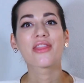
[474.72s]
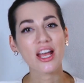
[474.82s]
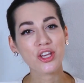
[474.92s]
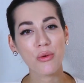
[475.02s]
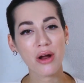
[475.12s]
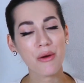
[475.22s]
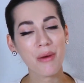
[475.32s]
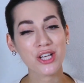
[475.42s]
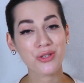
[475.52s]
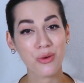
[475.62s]
Thank you very
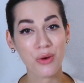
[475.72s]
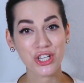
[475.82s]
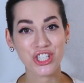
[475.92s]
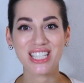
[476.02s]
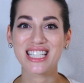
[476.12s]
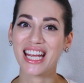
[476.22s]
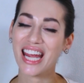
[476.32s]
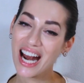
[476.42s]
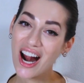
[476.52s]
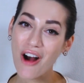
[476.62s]
much for watching. Take
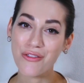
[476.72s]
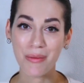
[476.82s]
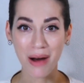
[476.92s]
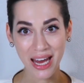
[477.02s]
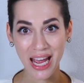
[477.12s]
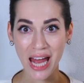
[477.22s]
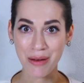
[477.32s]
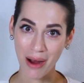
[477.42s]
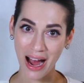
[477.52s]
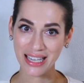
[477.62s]
care of your body
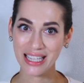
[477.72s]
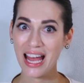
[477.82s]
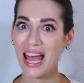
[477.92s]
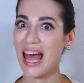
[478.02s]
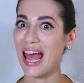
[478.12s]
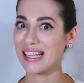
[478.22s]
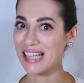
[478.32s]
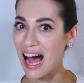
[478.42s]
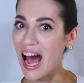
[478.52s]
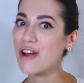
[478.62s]
and mind.
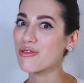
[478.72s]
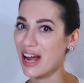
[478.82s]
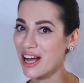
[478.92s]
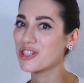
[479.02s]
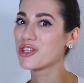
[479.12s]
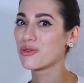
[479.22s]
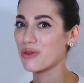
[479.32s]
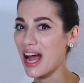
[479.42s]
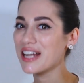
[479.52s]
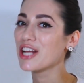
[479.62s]
And I ran to
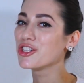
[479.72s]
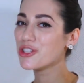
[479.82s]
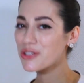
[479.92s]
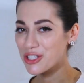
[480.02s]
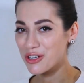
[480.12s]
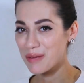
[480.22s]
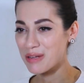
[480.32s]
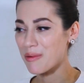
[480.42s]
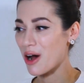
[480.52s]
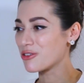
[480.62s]
write a new
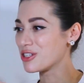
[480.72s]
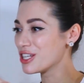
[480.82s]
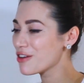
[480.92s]
script about